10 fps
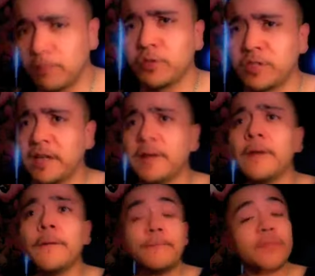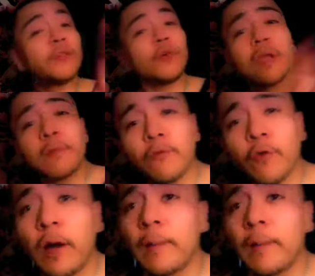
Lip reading: Bute. Now, don't get me wrong.